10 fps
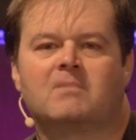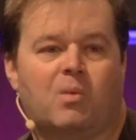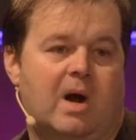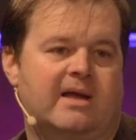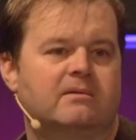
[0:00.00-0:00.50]

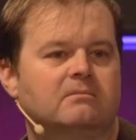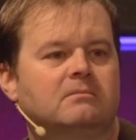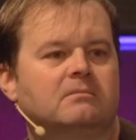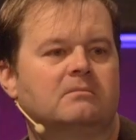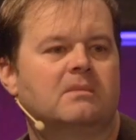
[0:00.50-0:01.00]
Why?
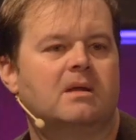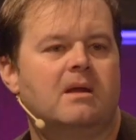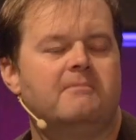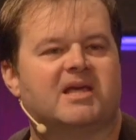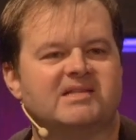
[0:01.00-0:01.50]

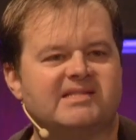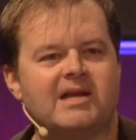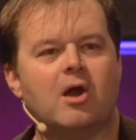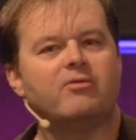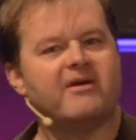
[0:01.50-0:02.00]
Because they
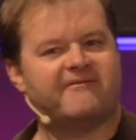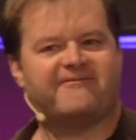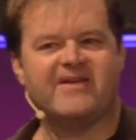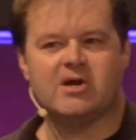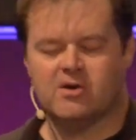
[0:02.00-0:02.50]
know that
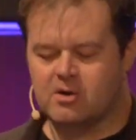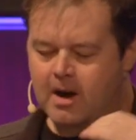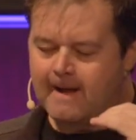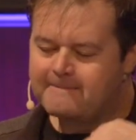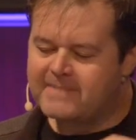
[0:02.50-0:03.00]
fear
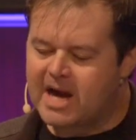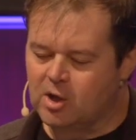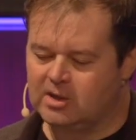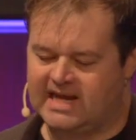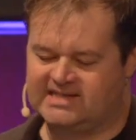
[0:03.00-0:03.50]

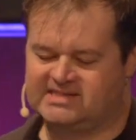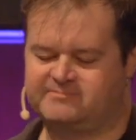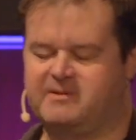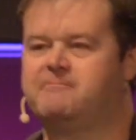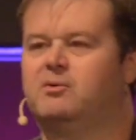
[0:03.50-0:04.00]
paralyzes
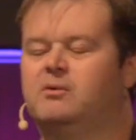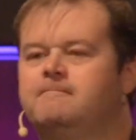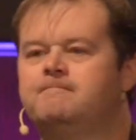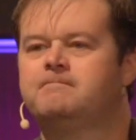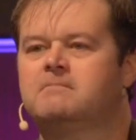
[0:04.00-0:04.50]
people.
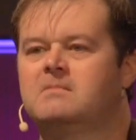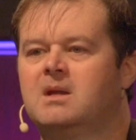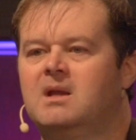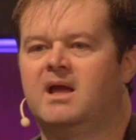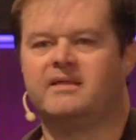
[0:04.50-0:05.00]

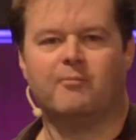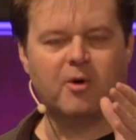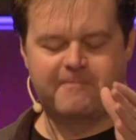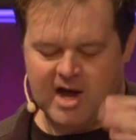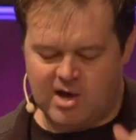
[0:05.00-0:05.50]
And the
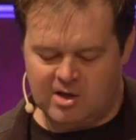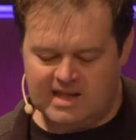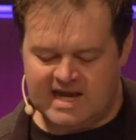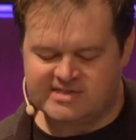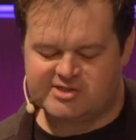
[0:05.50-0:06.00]
more
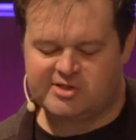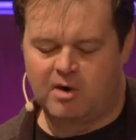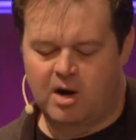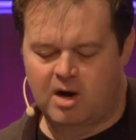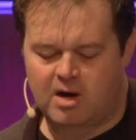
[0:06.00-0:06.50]
paralyzed you
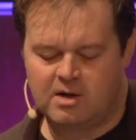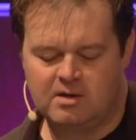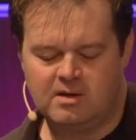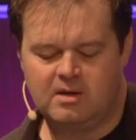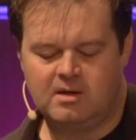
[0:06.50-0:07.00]
are,
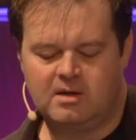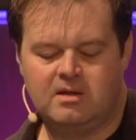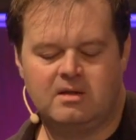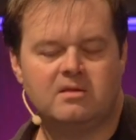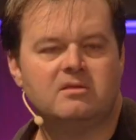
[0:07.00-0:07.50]

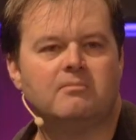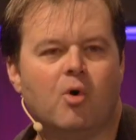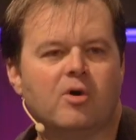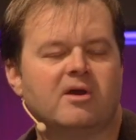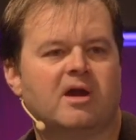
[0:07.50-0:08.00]
the
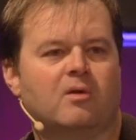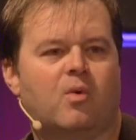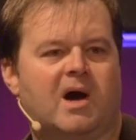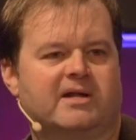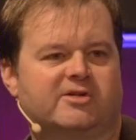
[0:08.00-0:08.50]
more you're going to
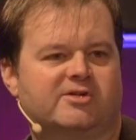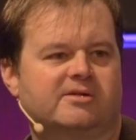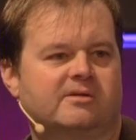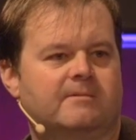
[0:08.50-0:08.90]
watch.